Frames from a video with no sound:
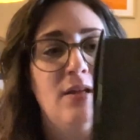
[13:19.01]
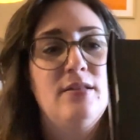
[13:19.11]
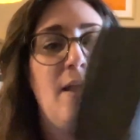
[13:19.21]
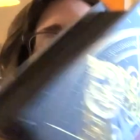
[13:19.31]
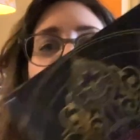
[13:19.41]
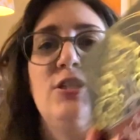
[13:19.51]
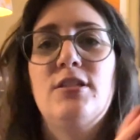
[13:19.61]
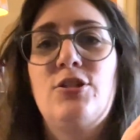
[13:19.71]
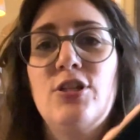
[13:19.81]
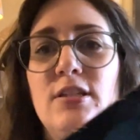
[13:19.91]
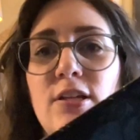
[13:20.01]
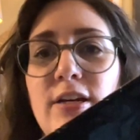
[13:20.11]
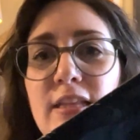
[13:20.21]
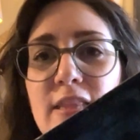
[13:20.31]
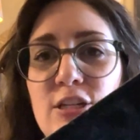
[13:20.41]
I mean, just
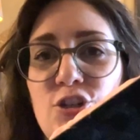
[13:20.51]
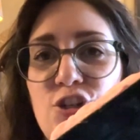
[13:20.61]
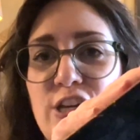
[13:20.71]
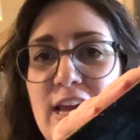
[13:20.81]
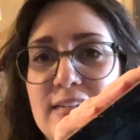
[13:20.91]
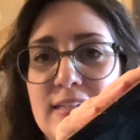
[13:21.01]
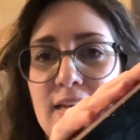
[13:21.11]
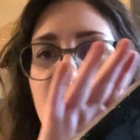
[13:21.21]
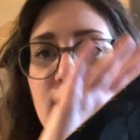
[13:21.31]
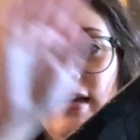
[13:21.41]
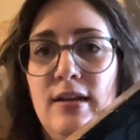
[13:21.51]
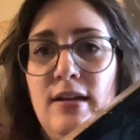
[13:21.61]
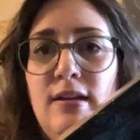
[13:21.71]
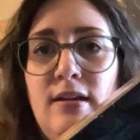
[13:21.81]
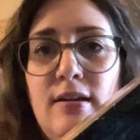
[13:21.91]
look at this shit.
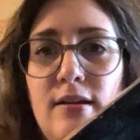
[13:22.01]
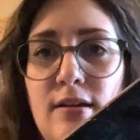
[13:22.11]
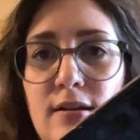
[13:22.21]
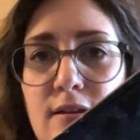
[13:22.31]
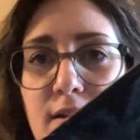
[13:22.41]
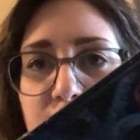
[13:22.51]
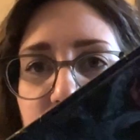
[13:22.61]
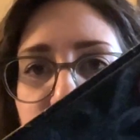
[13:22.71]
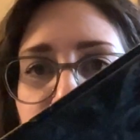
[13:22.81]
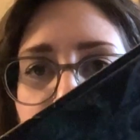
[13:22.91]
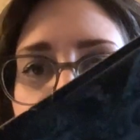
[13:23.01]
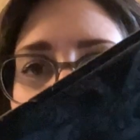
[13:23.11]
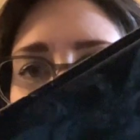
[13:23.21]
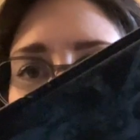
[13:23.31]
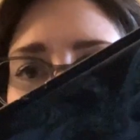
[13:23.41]
I don't know if you could
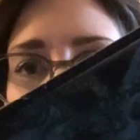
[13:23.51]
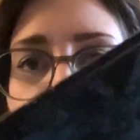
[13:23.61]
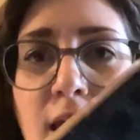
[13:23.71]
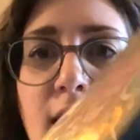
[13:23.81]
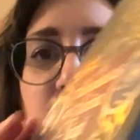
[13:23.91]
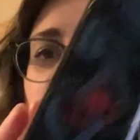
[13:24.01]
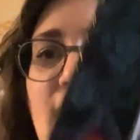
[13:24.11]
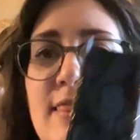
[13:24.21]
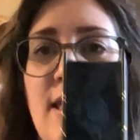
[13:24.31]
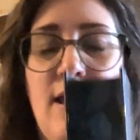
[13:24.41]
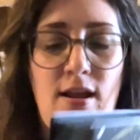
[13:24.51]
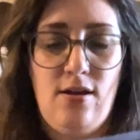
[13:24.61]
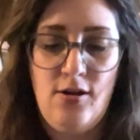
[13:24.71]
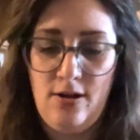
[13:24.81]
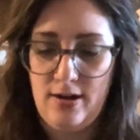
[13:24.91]
see. And then,
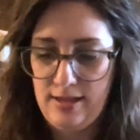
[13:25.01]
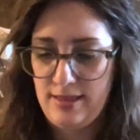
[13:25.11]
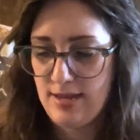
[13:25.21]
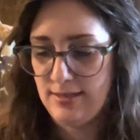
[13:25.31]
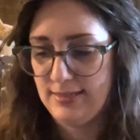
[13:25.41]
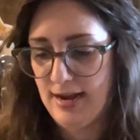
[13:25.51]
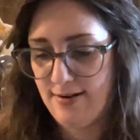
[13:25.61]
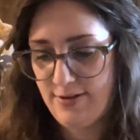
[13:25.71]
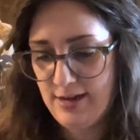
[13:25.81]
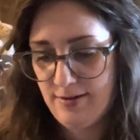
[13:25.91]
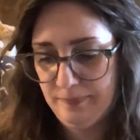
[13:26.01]
oh God, the inside of it,